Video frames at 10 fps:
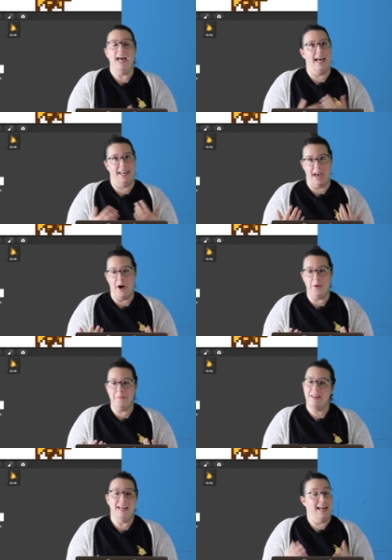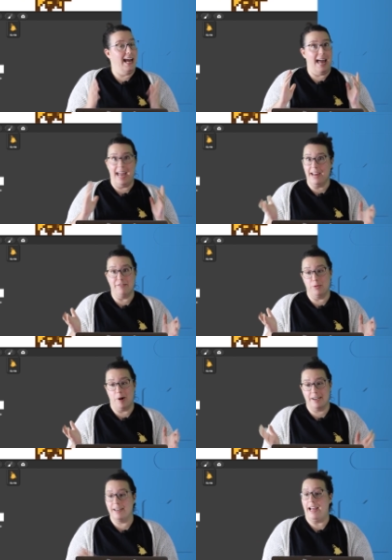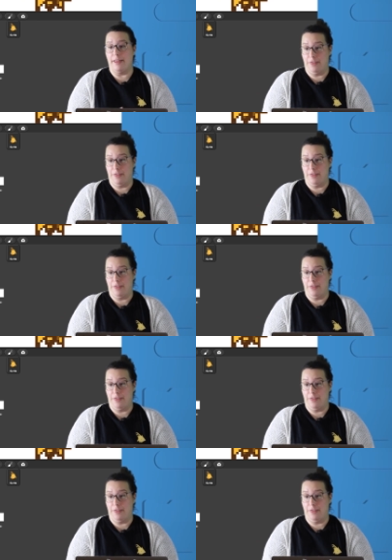And now, hey everyone, and